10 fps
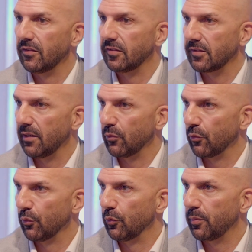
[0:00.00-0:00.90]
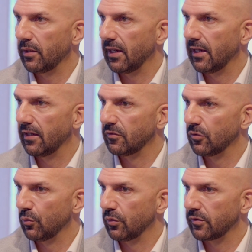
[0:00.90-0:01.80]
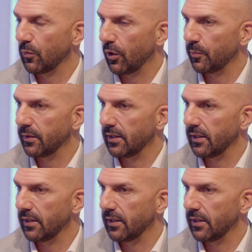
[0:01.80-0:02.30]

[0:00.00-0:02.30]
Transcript: the same group has also opened